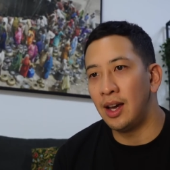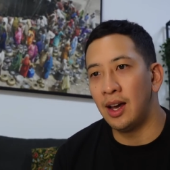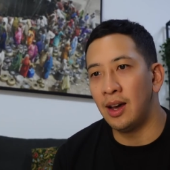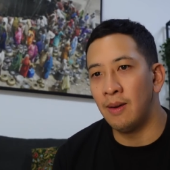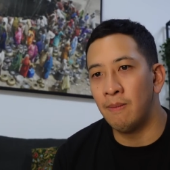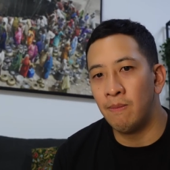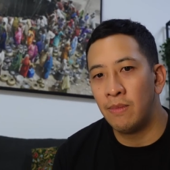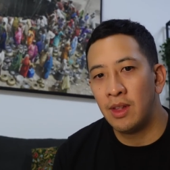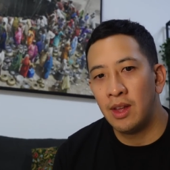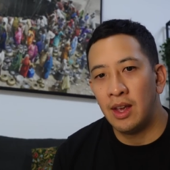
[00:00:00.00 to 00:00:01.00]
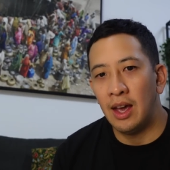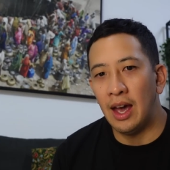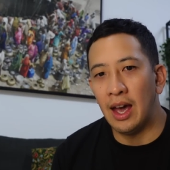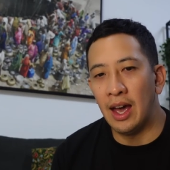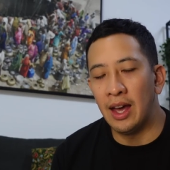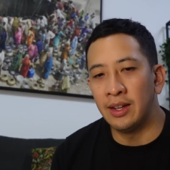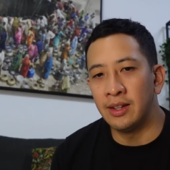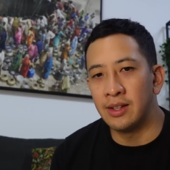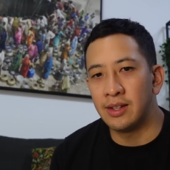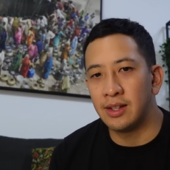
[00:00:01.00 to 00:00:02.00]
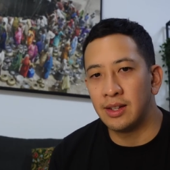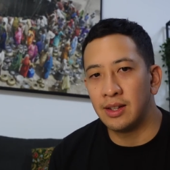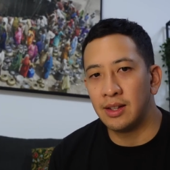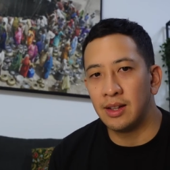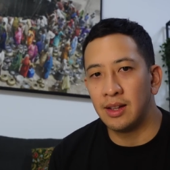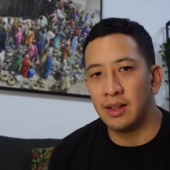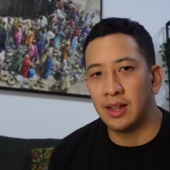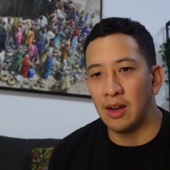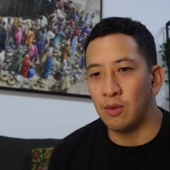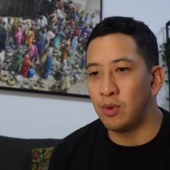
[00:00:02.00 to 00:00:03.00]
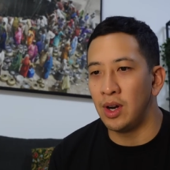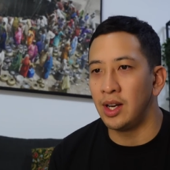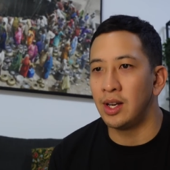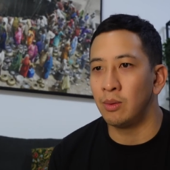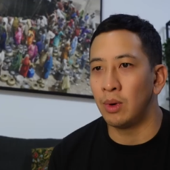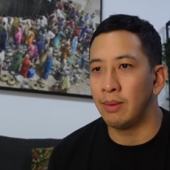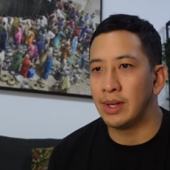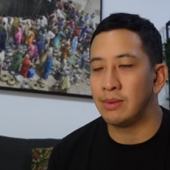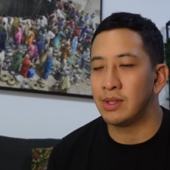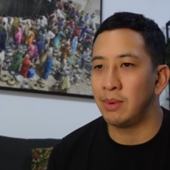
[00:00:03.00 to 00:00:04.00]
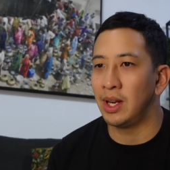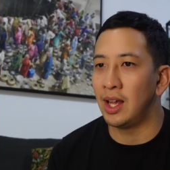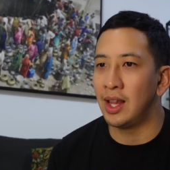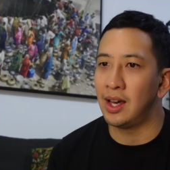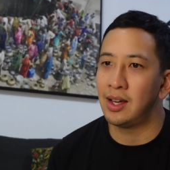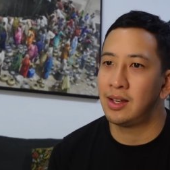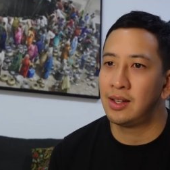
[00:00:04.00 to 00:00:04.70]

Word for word: Um, and they really didn't want me to be like that.